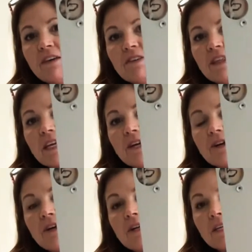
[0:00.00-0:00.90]
in
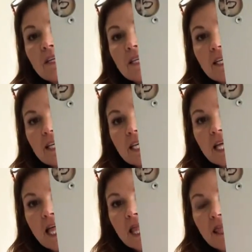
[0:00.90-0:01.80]
there,
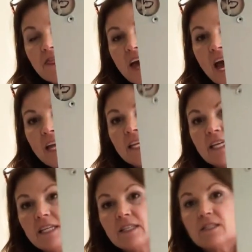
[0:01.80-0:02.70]
that
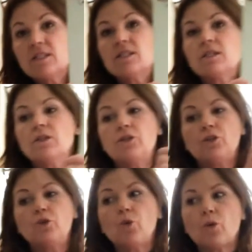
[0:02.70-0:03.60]
is the
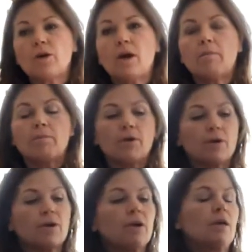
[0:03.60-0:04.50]
door
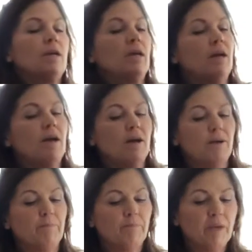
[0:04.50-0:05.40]
number.
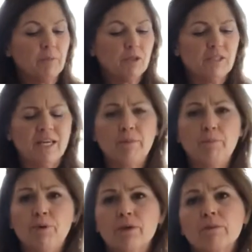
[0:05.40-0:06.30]
People say
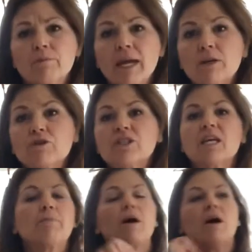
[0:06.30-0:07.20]
put painter's
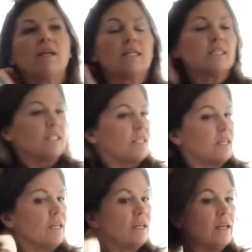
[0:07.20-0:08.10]
tape on it.
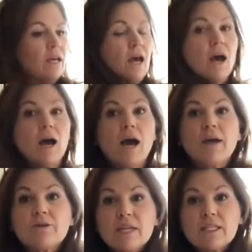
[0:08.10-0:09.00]
I
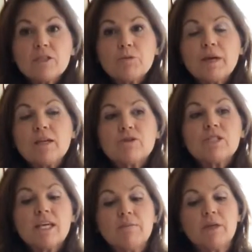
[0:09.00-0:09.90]
don't like to do painter's
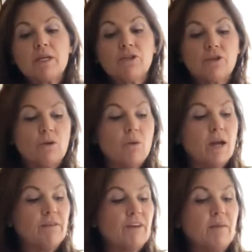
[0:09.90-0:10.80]
tape because you know
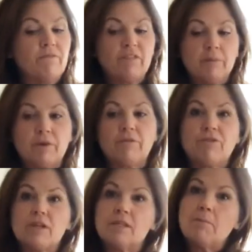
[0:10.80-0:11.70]
what? If I'm flipping
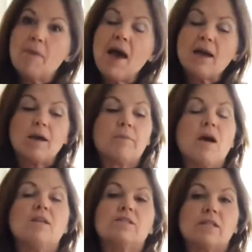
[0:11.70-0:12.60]
front to back, I'm
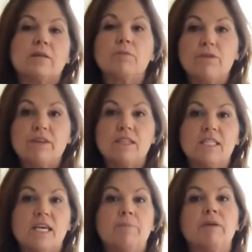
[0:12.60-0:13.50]
constantly moving the
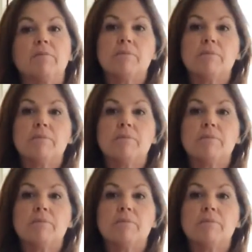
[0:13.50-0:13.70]
tape. It